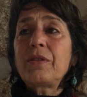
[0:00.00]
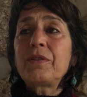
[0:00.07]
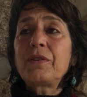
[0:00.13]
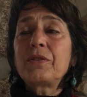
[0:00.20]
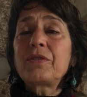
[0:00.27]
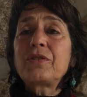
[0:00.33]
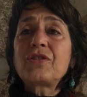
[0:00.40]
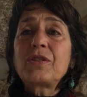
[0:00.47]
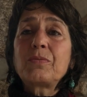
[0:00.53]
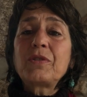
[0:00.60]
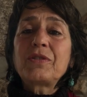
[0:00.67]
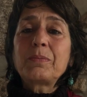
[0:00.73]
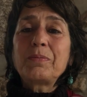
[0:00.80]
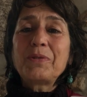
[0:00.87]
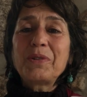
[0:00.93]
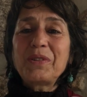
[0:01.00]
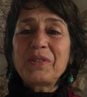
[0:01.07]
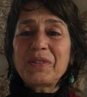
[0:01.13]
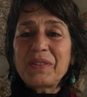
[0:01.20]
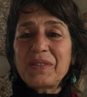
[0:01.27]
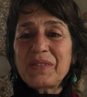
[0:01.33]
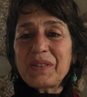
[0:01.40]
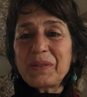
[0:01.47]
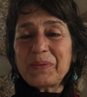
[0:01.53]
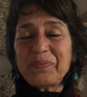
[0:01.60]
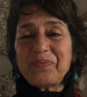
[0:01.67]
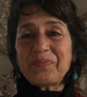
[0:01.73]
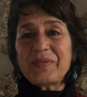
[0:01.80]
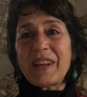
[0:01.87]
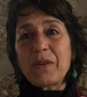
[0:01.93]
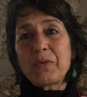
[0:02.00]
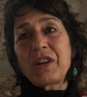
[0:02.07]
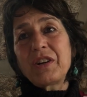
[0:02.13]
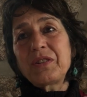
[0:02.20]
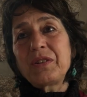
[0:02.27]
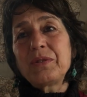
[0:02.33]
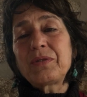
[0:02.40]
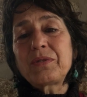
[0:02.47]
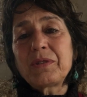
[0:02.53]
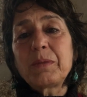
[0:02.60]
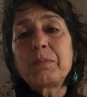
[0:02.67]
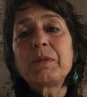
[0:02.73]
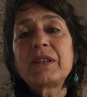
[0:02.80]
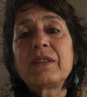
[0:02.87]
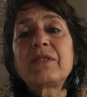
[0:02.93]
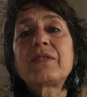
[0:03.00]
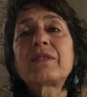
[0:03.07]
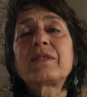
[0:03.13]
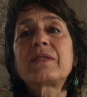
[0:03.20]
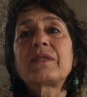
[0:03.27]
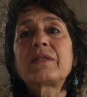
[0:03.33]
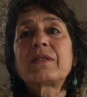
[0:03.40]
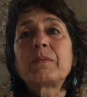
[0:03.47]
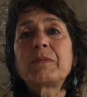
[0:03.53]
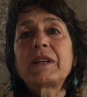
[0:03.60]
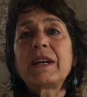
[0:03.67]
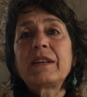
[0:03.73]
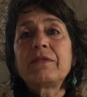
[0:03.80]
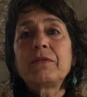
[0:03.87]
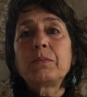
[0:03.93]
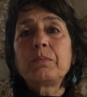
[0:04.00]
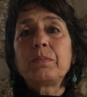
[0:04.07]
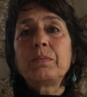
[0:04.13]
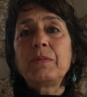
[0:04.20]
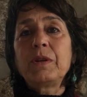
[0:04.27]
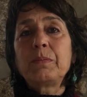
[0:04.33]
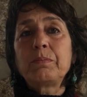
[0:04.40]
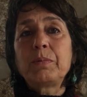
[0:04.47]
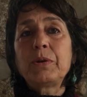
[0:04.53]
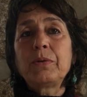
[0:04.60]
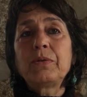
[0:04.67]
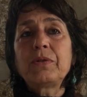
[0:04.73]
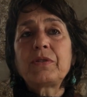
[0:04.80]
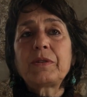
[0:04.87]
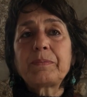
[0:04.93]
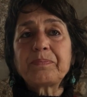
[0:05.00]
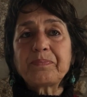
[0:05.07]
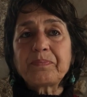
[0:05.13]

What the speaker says: The oxygen was a poison. So now we got used to it, but it's some kind of it burns.